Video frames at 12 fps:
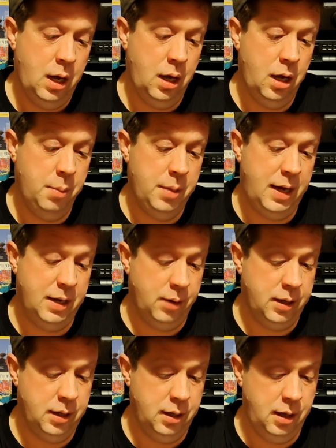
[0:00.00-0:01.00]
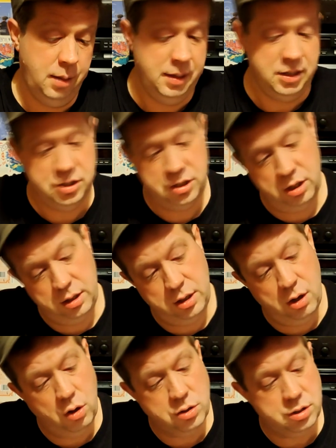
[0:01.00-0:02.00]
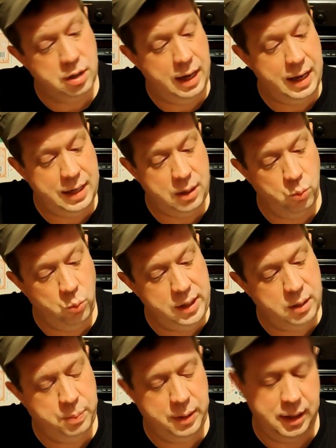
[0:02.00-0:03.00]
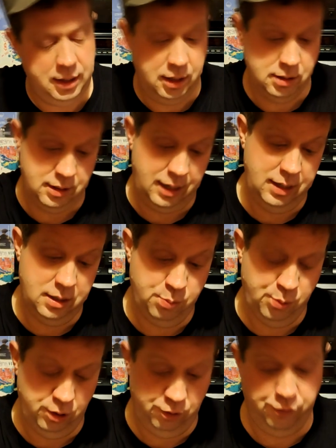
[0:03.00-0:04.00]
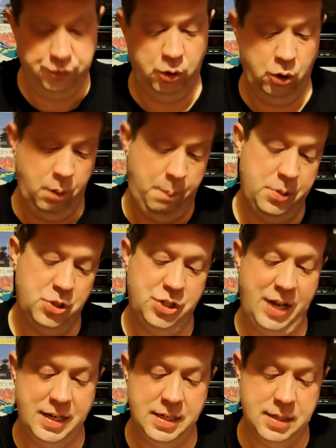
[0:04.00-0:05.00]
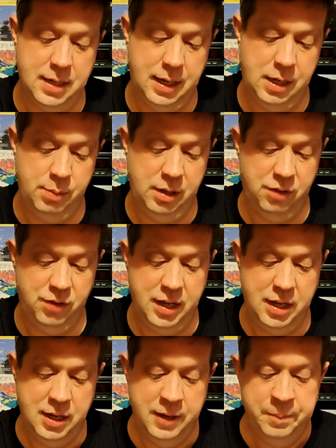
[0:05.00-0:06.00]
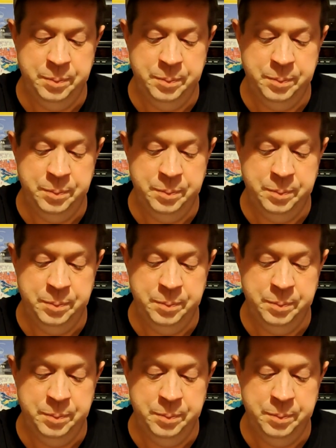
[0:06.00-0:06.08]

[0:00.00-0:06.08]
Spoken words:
But anyway, it's certainly not a weak beer at 8.4% ABV.